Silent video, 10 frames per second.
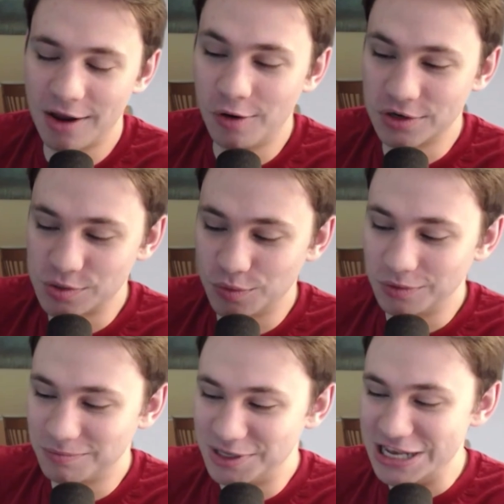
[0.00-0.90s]
owners
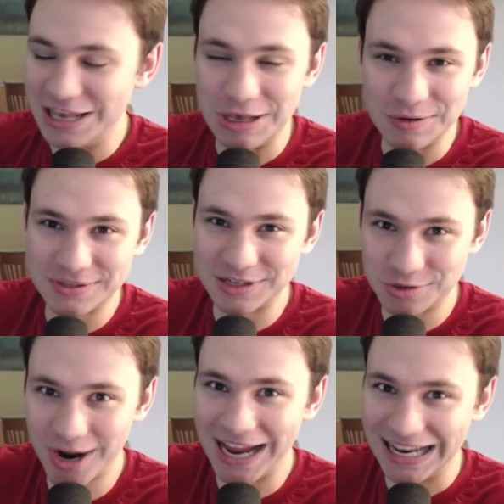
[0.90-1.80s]
will use to
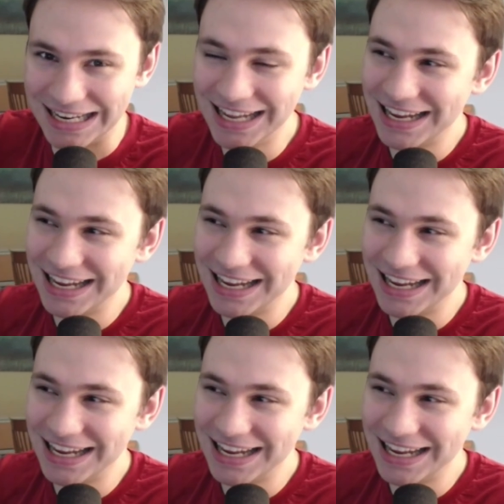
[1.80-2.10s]
try and